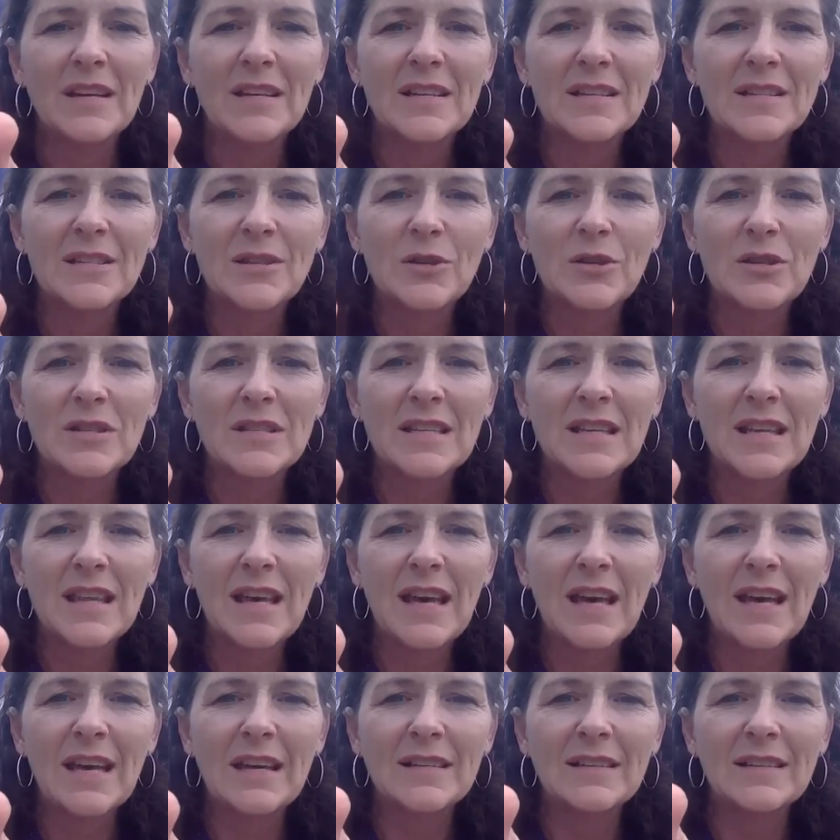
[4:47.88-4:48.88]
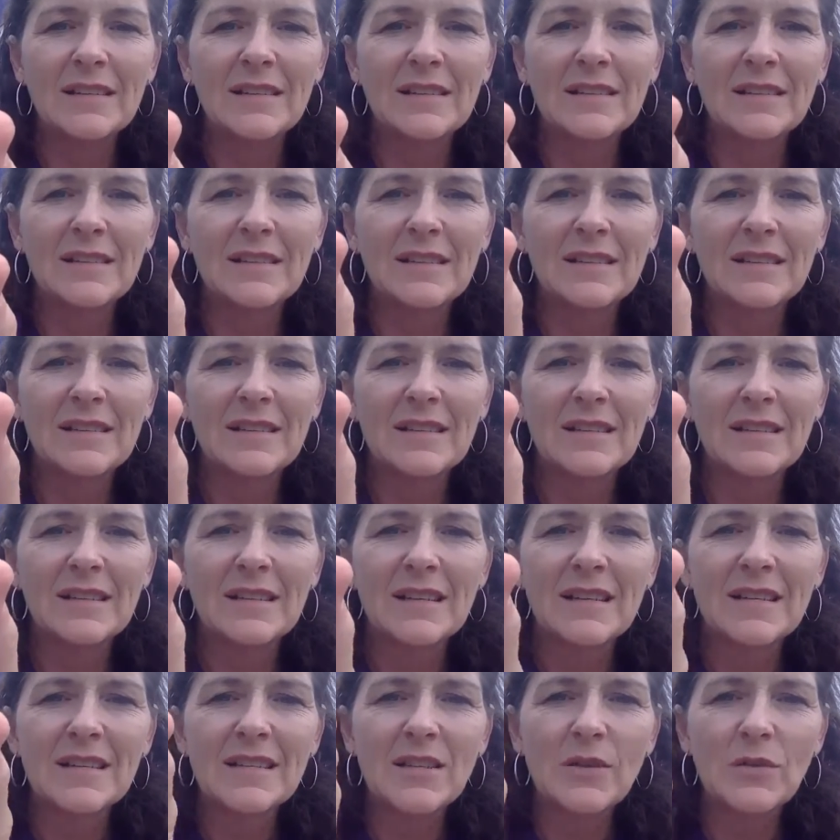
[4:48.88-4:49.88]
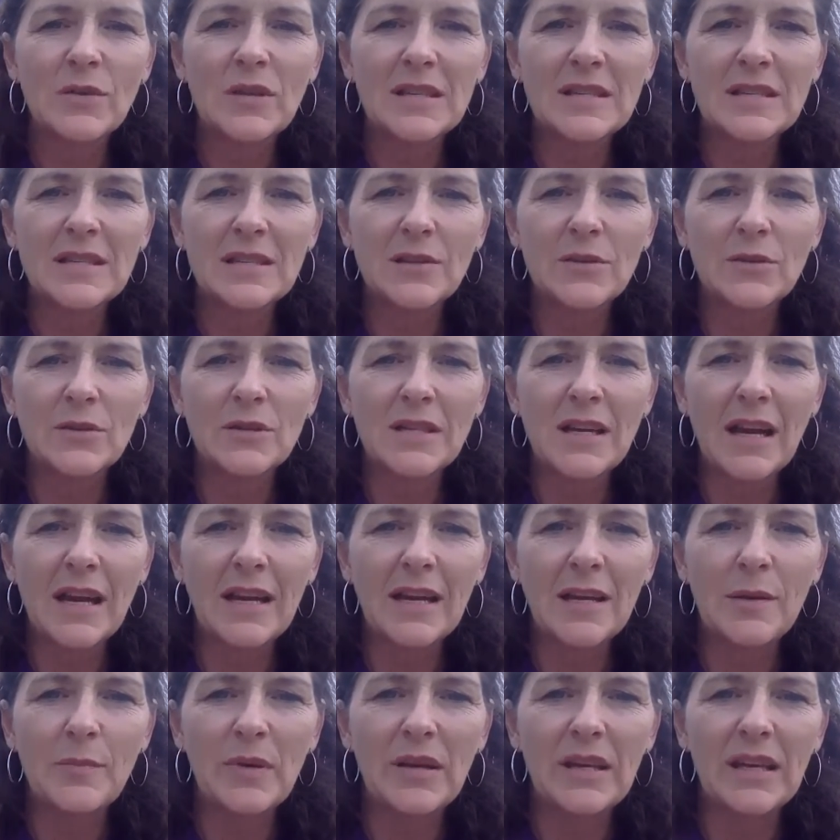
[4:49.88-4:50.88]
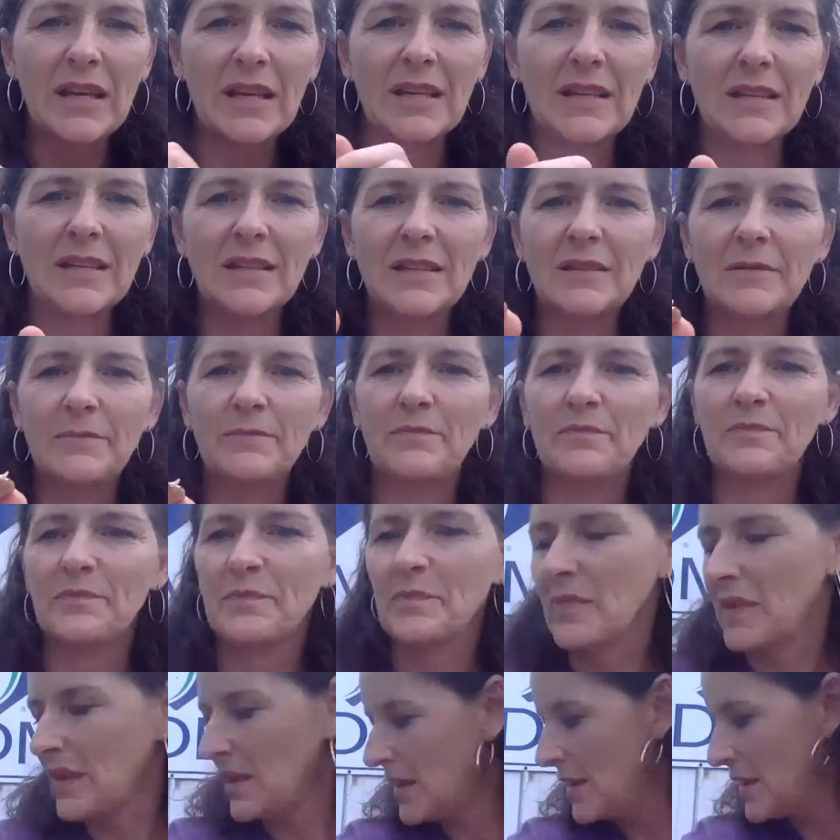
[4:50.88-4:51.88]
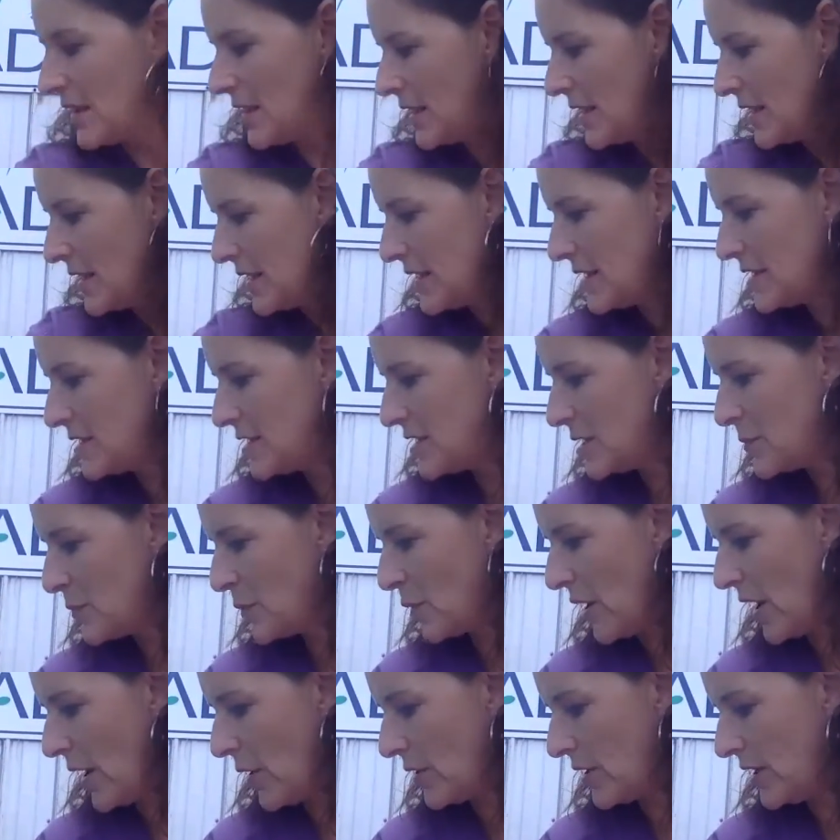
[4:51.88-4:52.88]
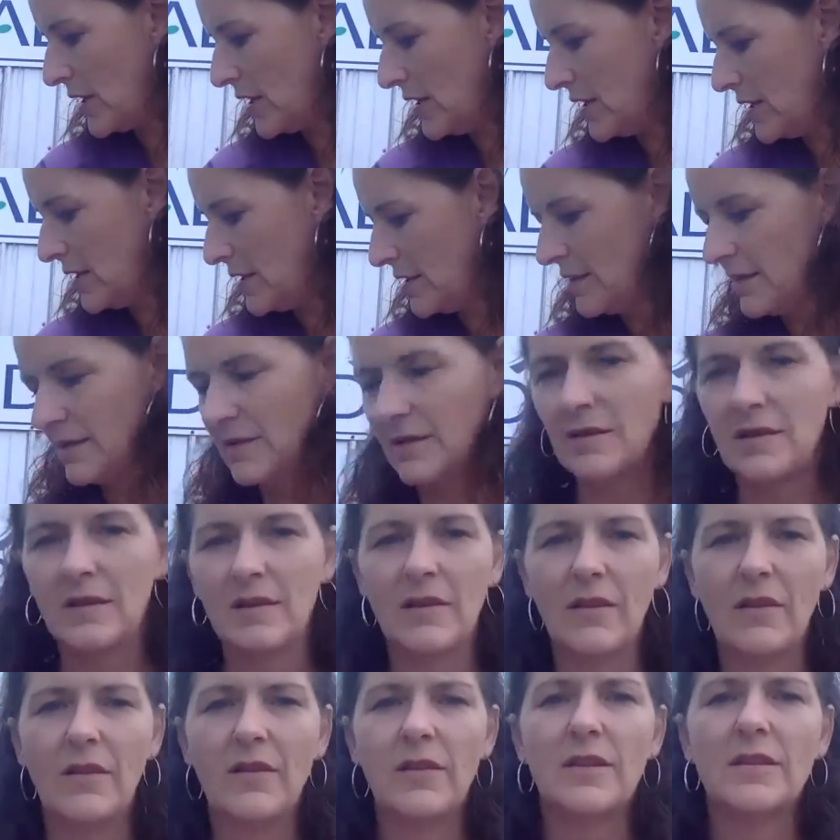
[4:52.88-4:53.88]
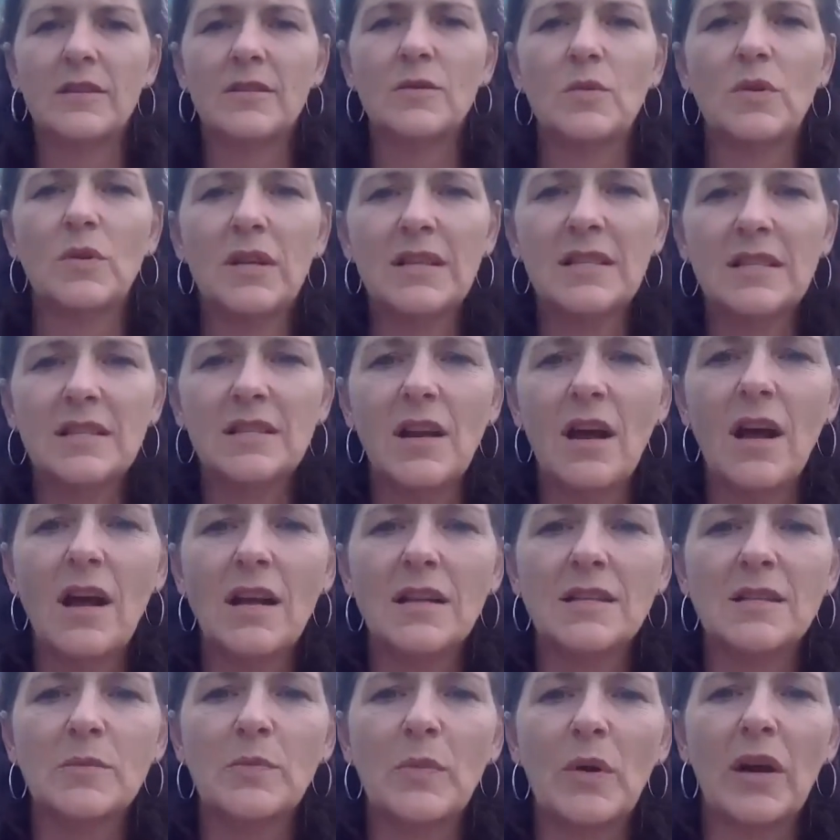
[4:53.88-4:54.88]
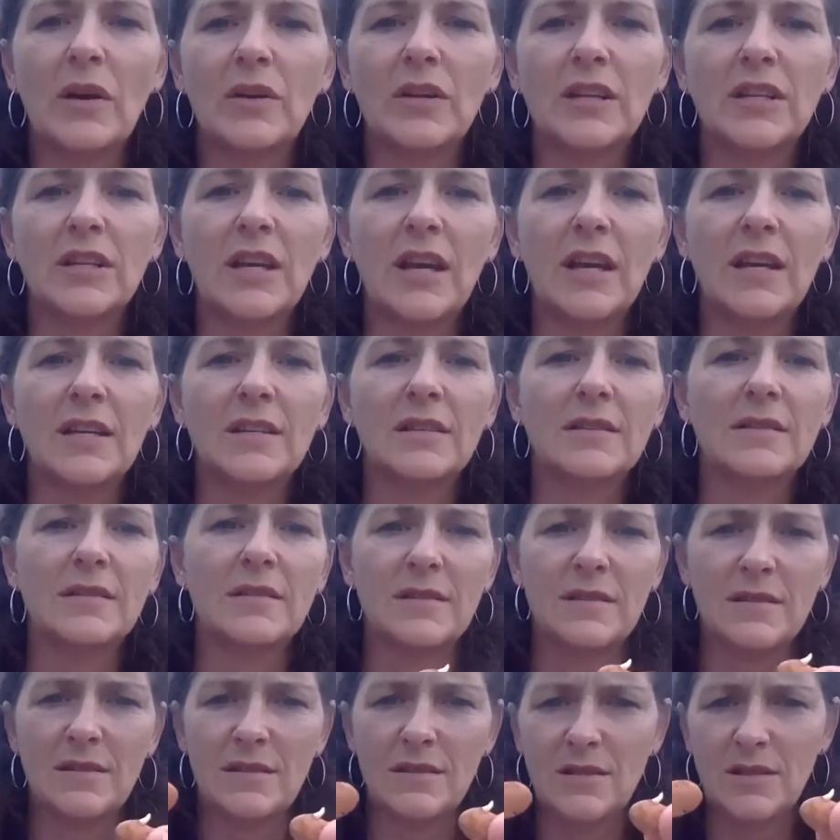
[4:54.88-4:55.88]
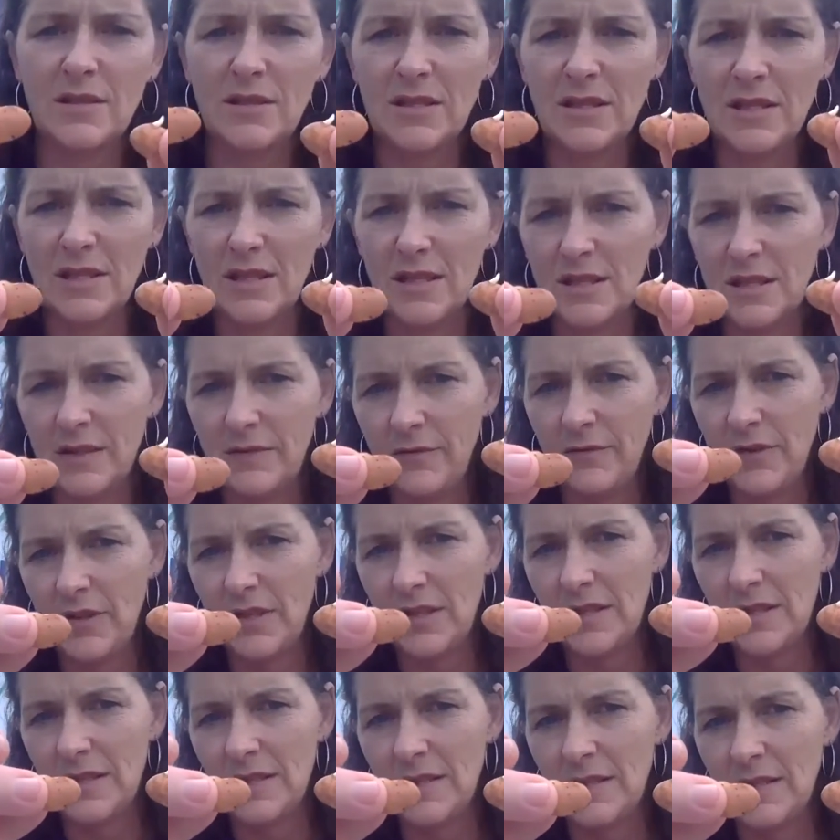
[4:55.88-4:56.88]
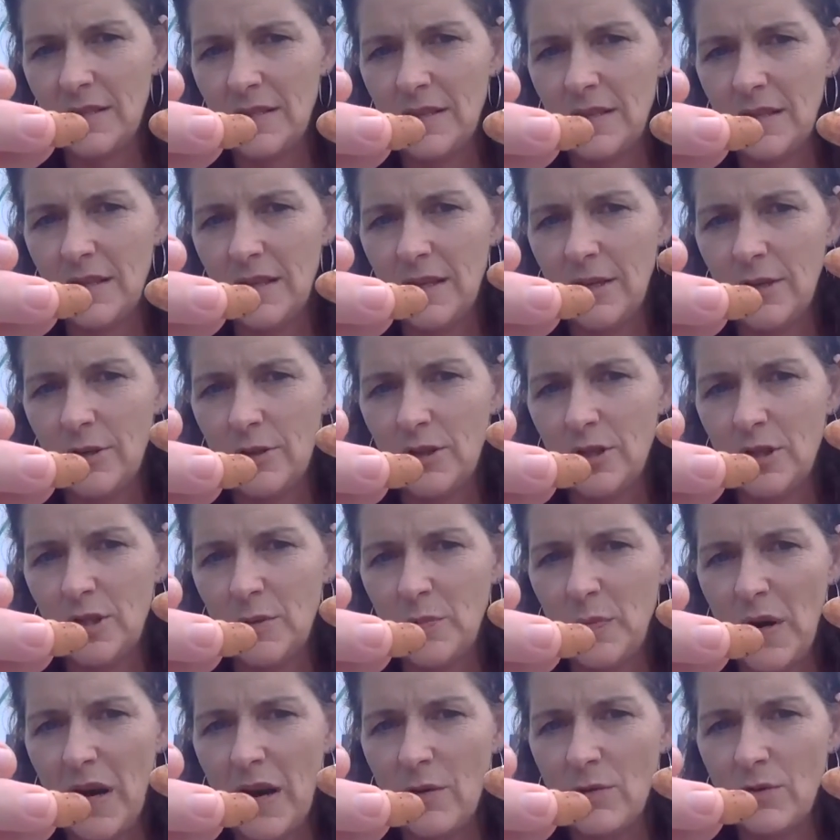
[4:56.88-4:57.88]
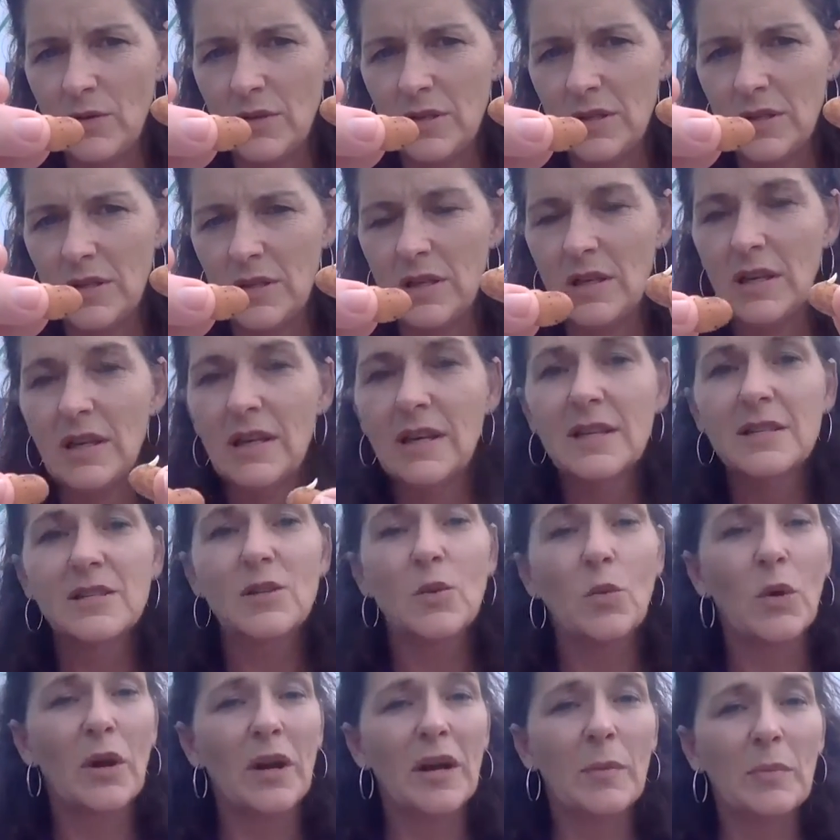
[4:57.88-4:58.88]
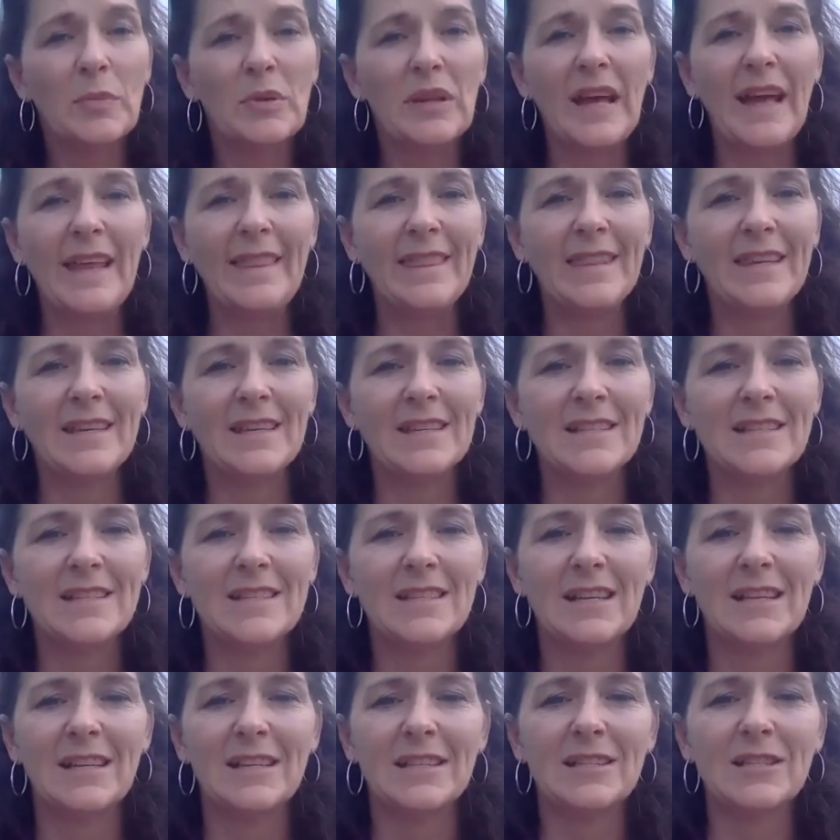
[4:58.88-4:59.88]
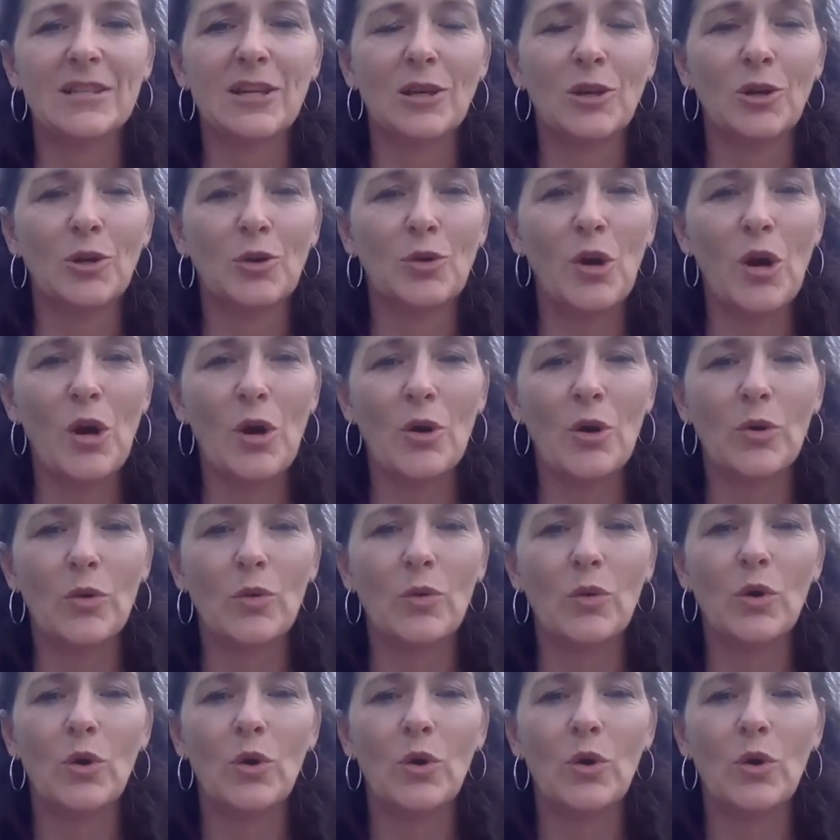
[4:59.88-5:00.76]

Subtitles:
So you see that? So this little tiny bean is sprouted. This one is not sprouted yet. So you see the difference? There's a sprout. So we're going to plant this and it's going to grow.